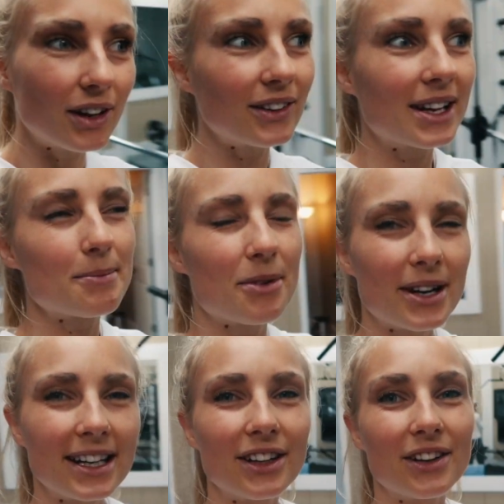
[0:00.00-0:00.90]
following a
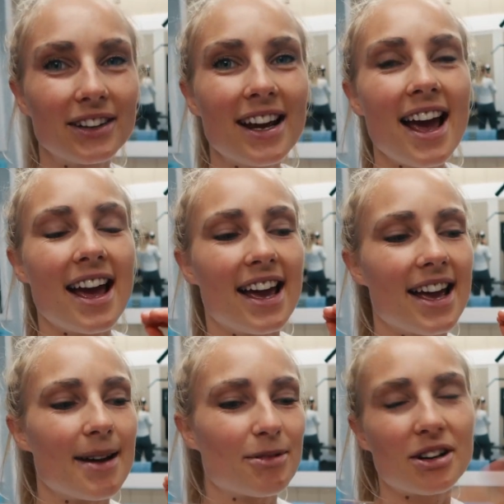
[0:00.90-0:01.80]
pretty good
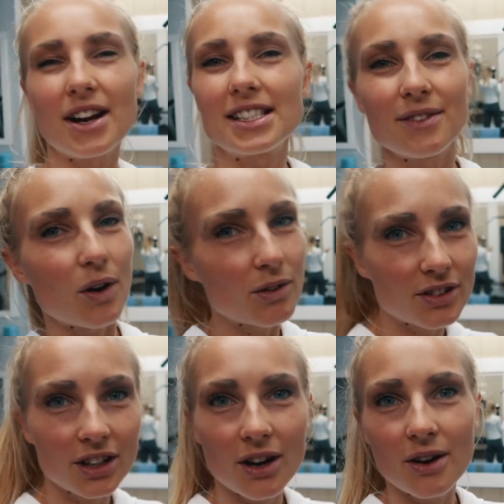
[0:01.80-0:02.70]
progressive
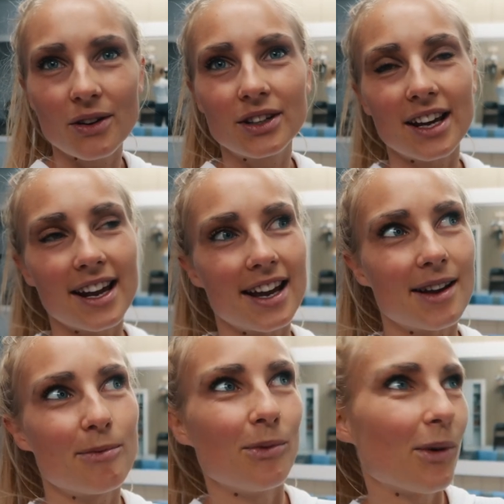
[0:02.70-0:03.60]
overload
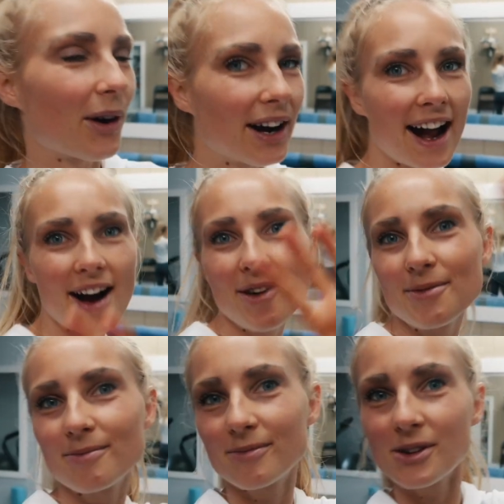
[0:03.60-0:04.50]

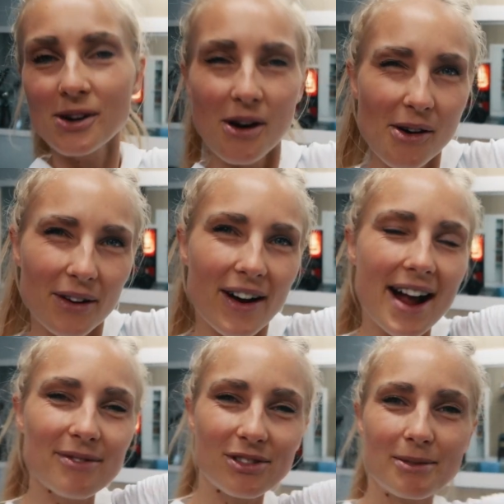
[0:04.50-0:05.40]
workout
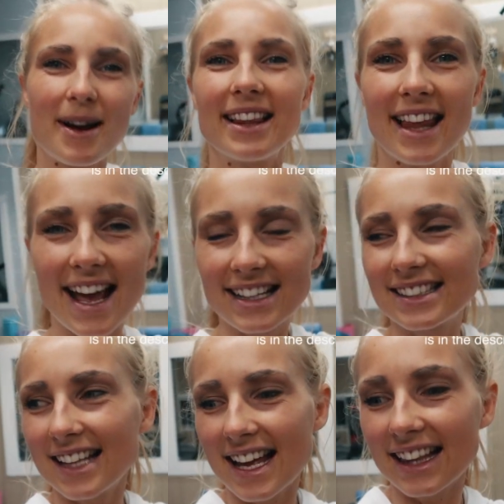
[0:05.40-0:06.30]
program for my
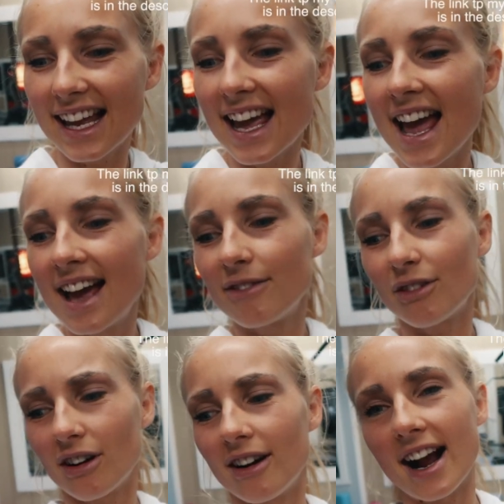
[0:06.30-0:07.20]
legs lately,
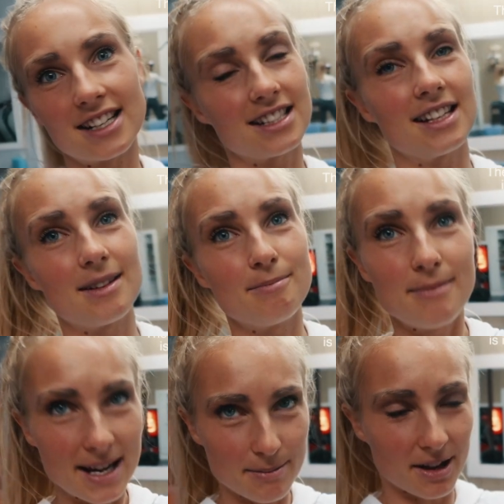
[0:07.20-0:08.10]
for actually
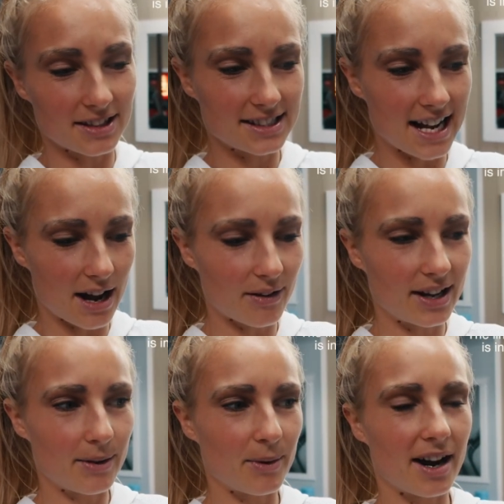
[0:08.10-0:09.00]
many months
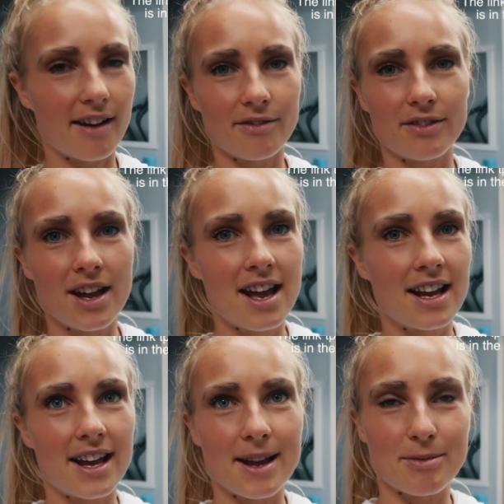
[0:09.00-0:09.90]
now, where
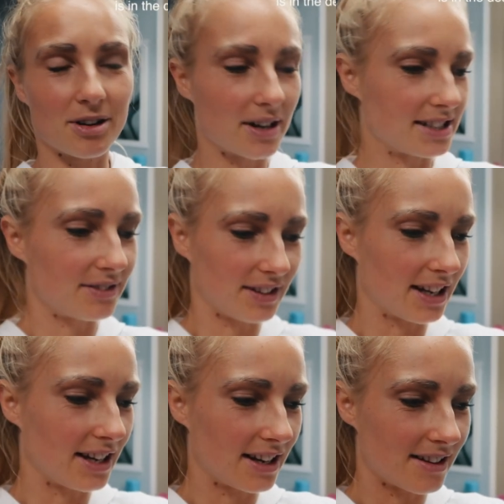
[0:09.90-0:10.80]
I've
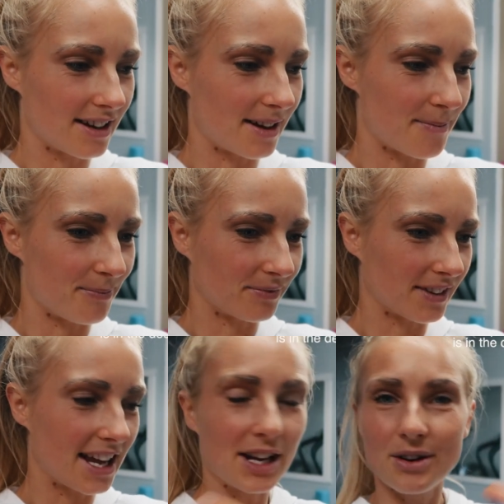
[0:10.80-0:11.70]
progressively
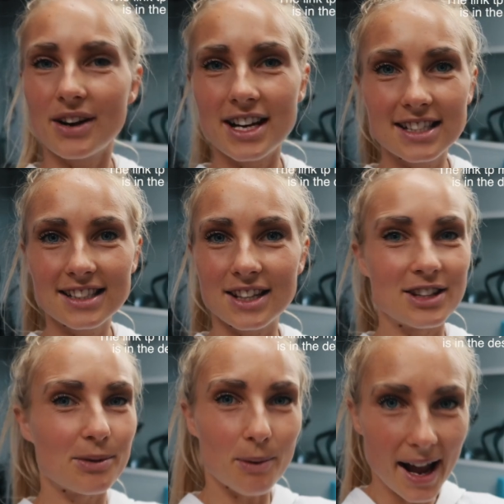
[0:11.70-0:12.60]
increased
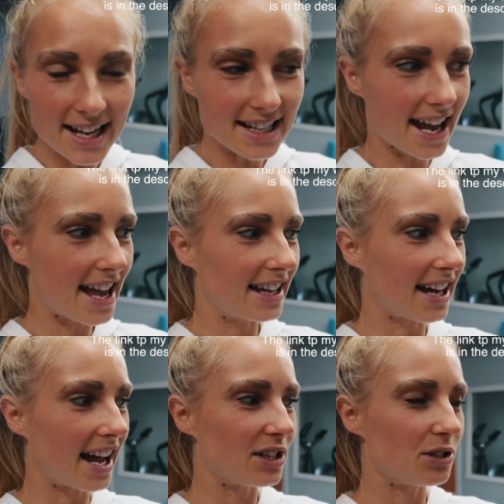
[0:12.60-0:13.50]
the weight, and I